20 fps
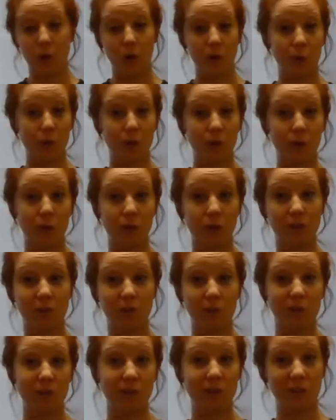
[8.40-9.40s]
we're going to work a
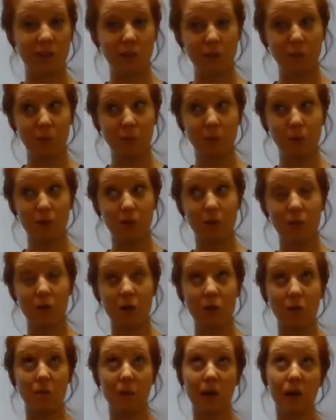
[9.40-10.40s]
few examples,
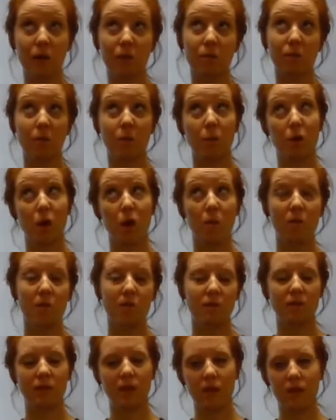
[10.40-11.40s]
talk about some of the common
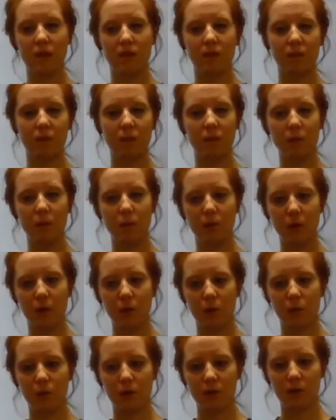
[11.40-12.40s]
mistakes that people
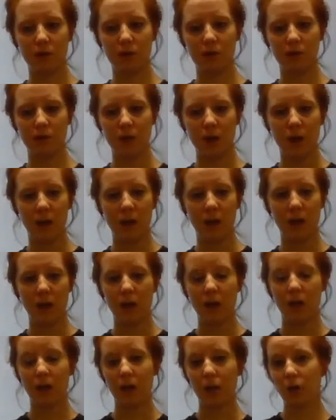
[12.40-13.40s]
make with it,
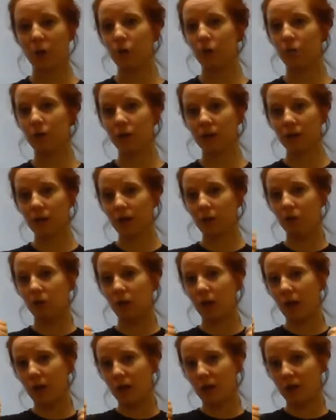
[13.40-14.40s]
and hopefully get you
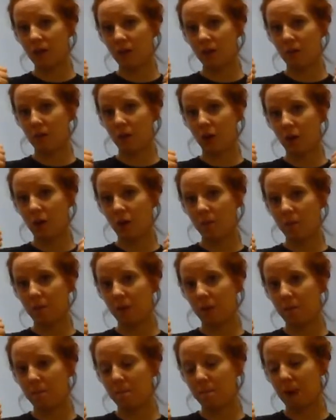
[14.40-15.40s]
guys caught up
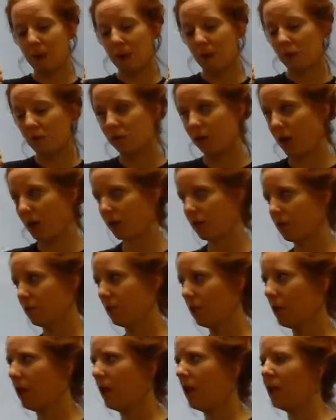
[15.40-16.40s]
and back on track.
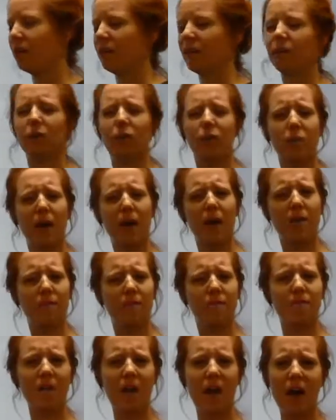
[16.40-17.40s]
I think there's
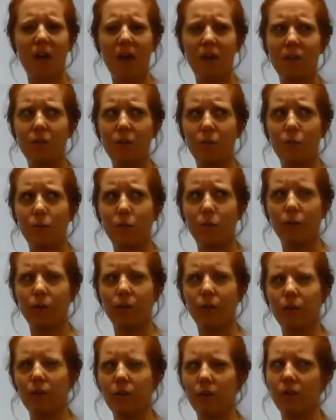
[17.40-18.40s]
about 5 or
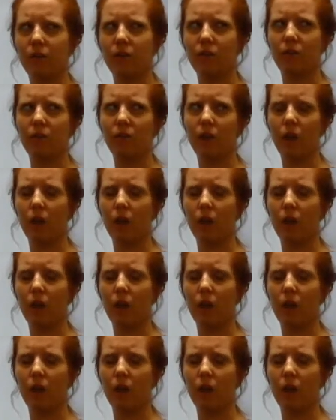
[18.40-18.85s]
6